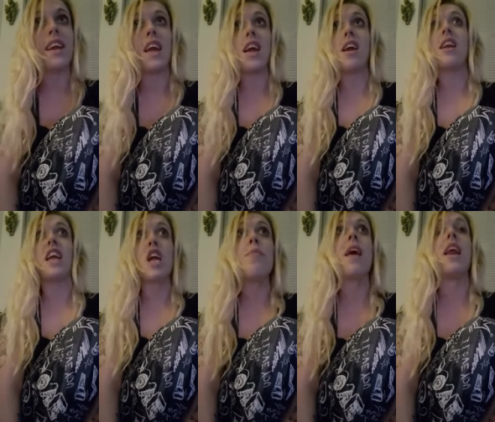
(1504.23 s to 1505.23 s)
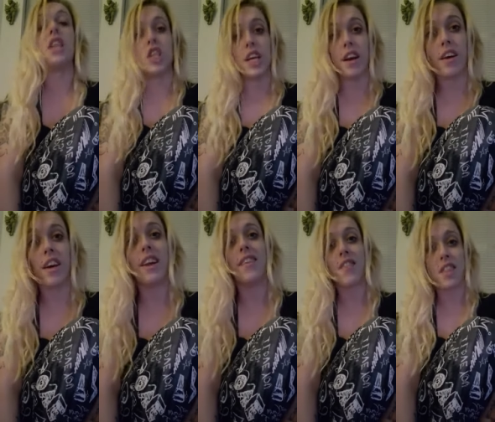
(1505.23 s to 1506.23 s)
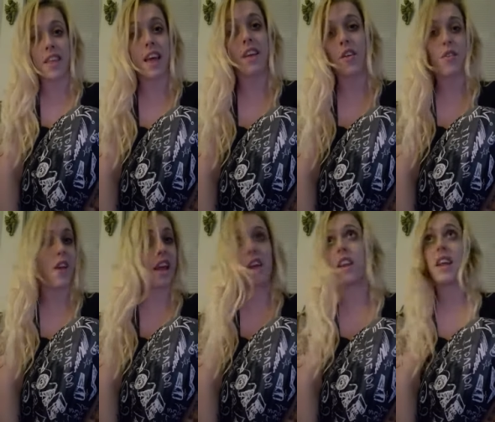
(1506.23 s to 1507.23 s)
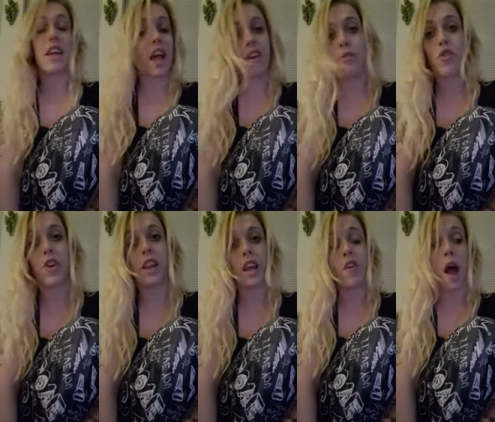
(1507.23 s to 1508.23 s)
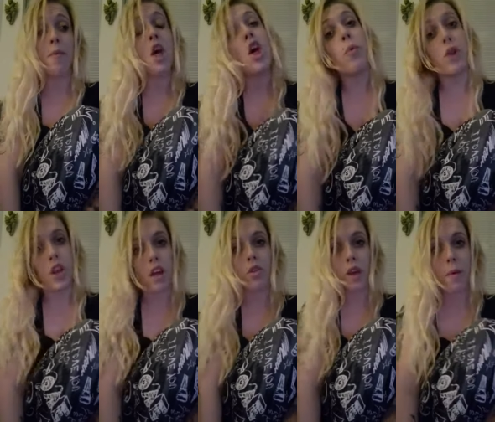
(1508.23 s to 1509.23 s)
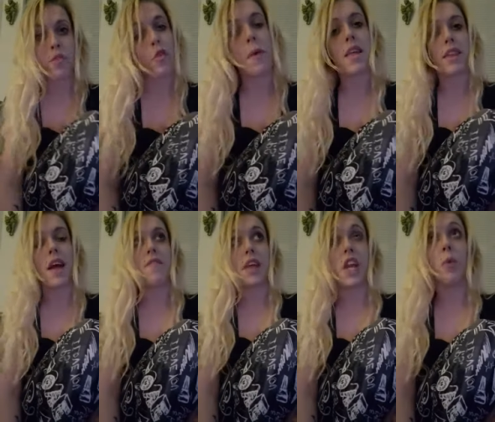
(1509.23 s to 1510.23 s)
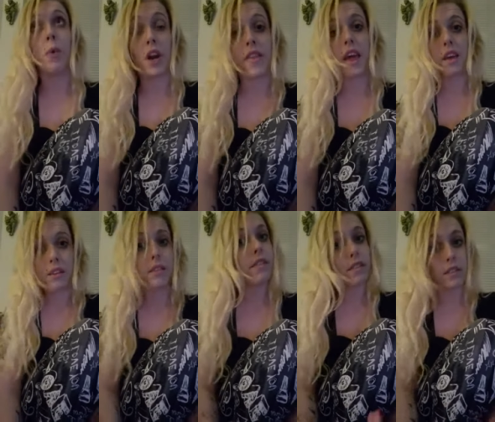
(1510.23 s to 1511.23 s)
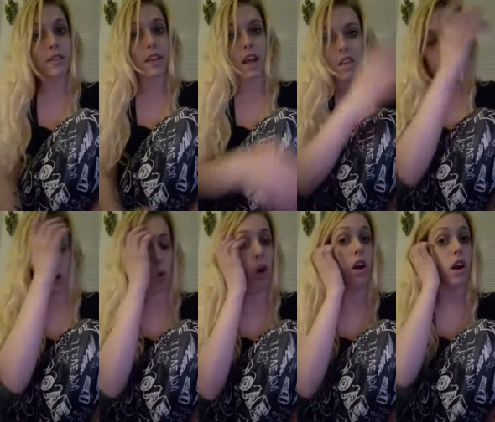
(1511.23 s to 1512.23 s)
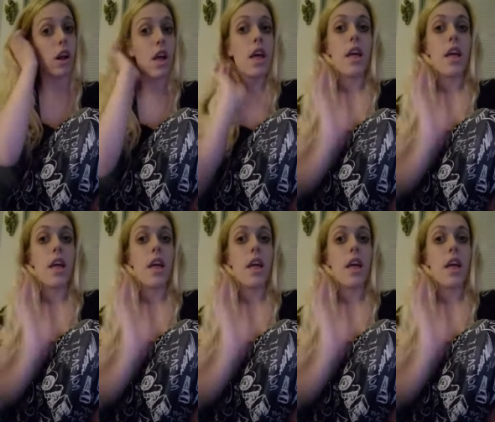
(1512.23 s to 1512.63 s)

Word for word: and keep getting cheated on and this, that, and the other thing and get treated like crap, which also comes from us not feeling worthy. Because, or